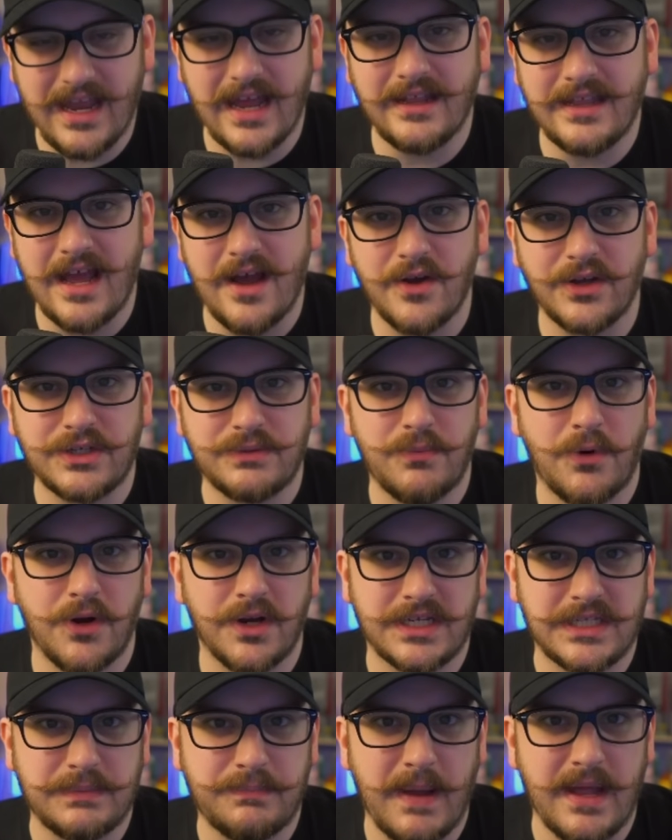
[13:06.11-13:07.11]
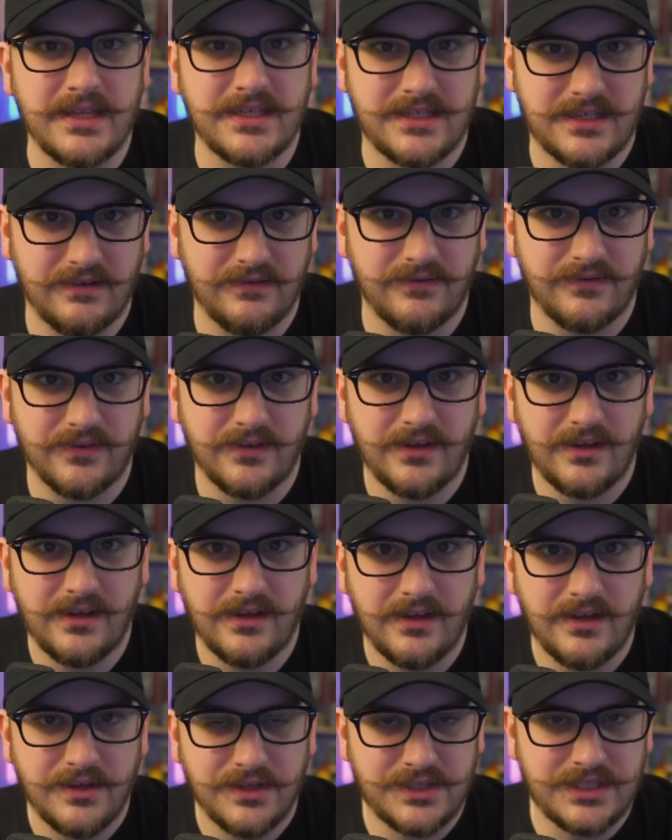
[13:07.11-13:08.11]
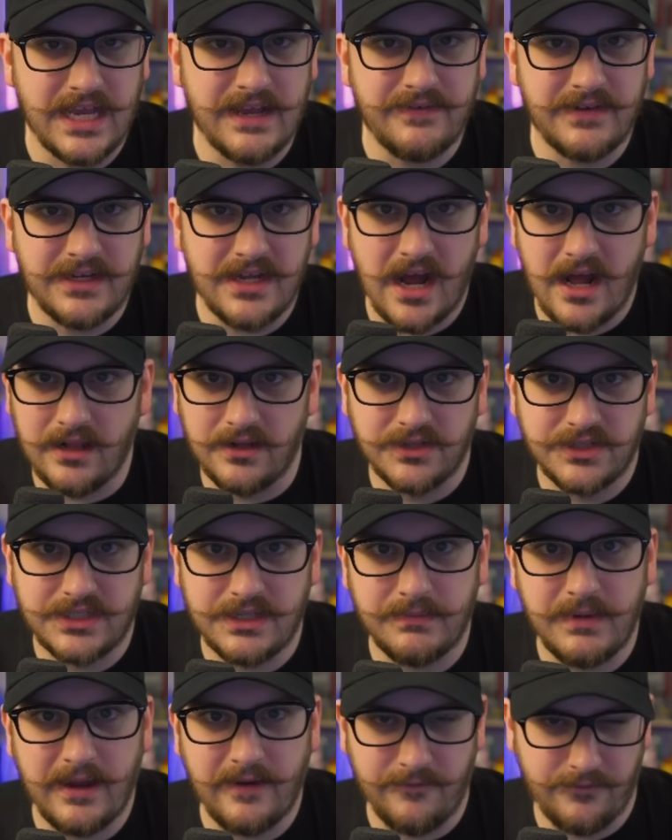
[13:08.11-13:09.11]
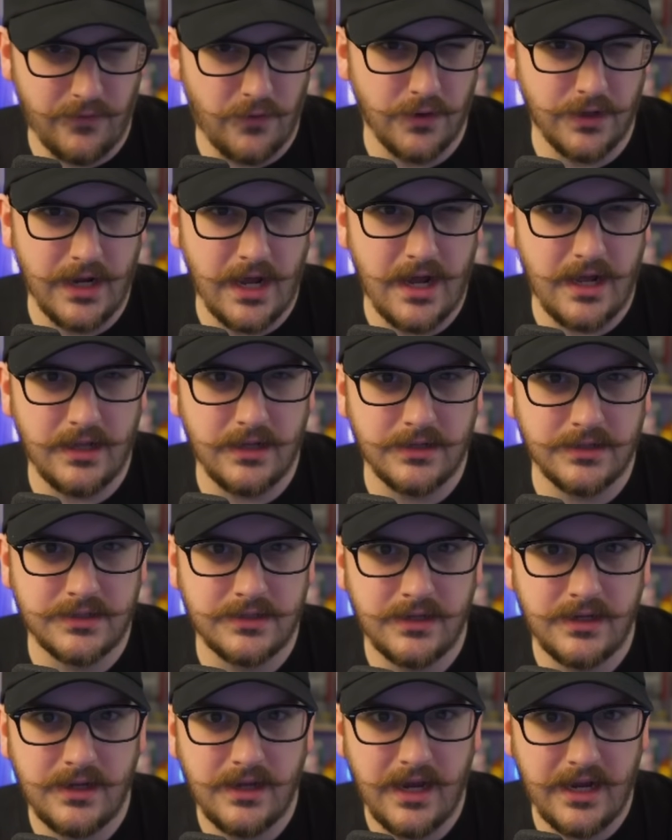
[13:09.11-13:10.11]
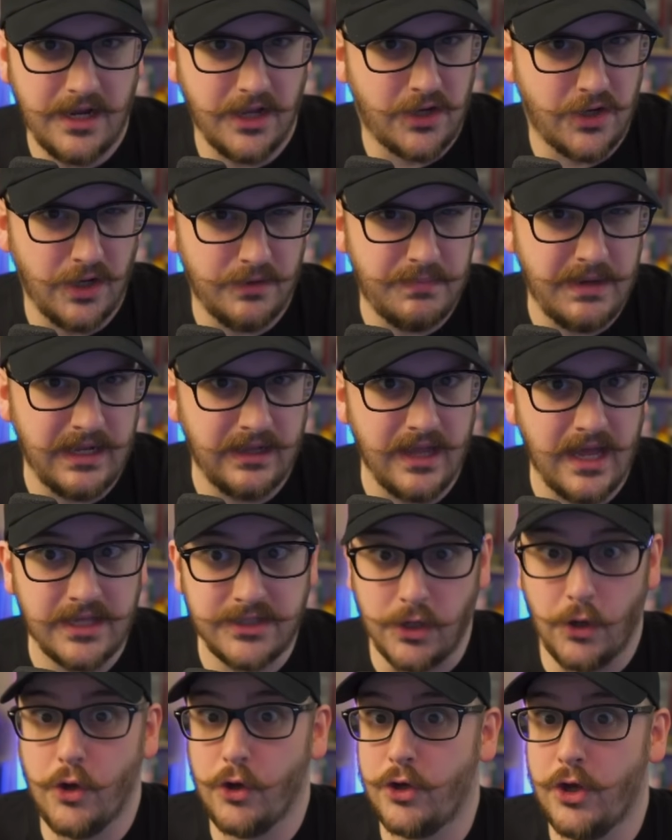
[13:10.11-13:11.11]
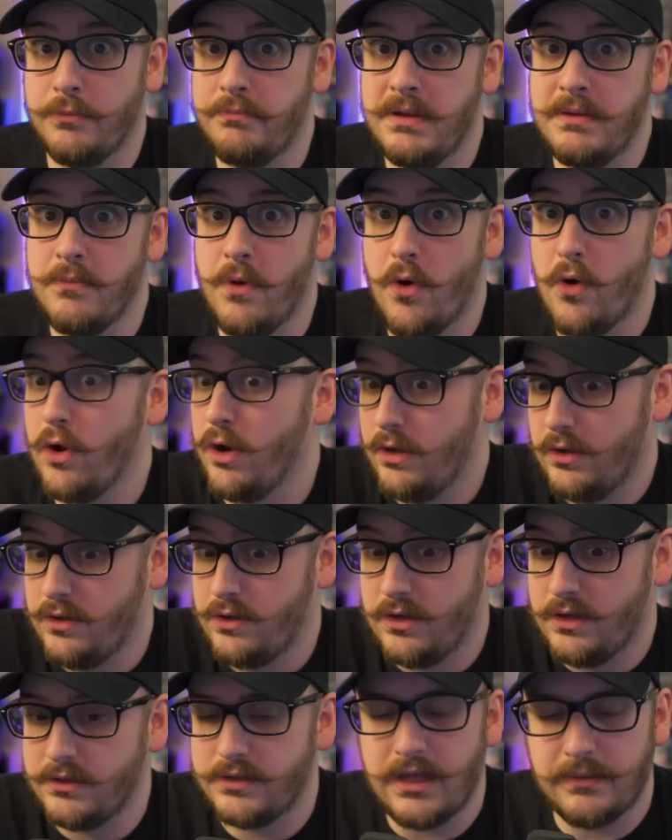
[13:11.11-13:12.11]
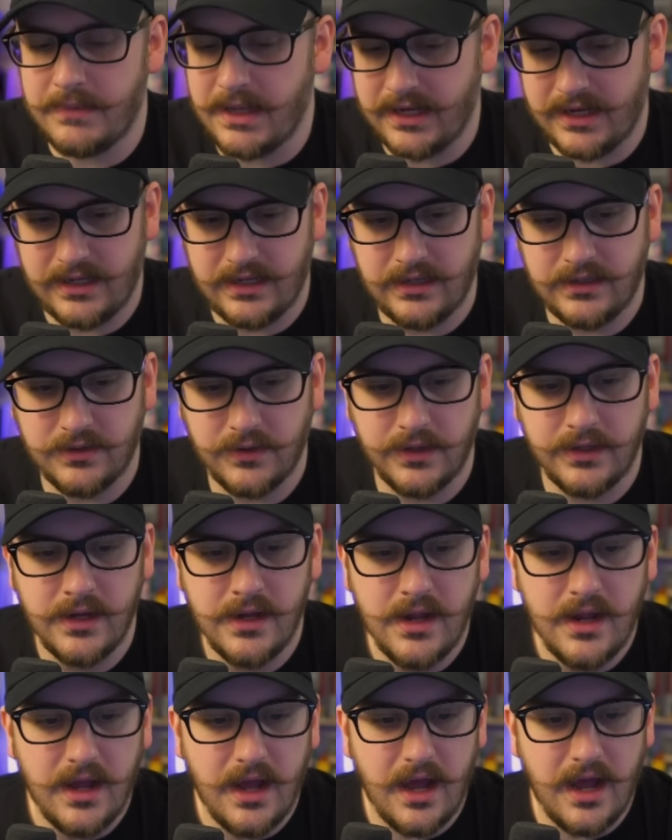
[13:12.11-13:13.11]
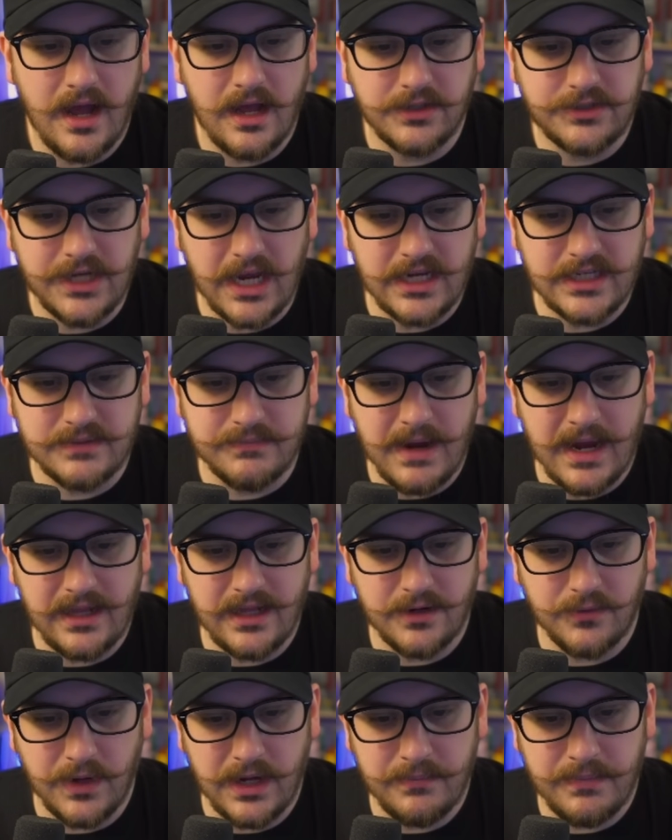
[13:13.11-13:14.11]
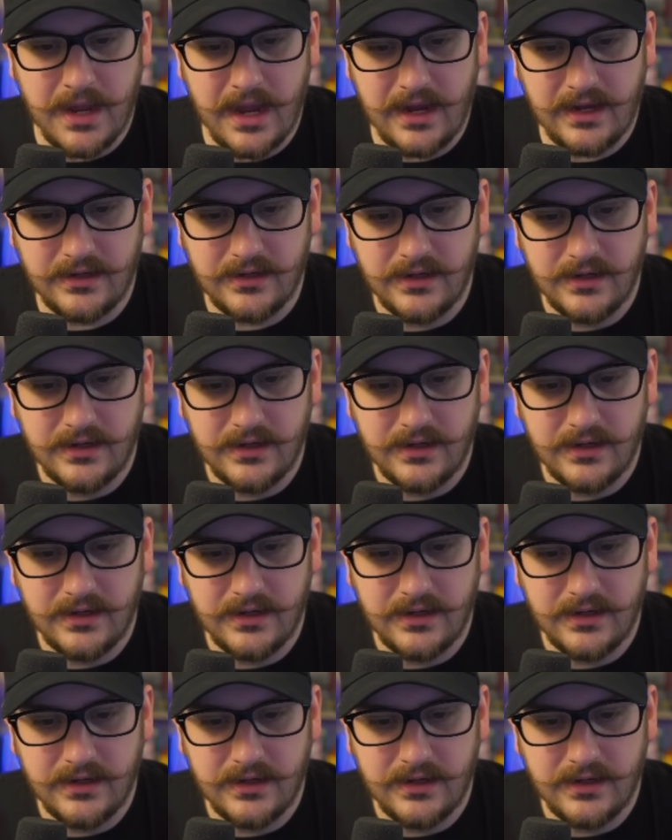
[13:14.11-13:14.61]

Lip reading: Yeah, now it's more expensive. $7 to make $4. And it could be less. Oh, it could be more. Oh, I'm not getting into it. Change mail-in rebate.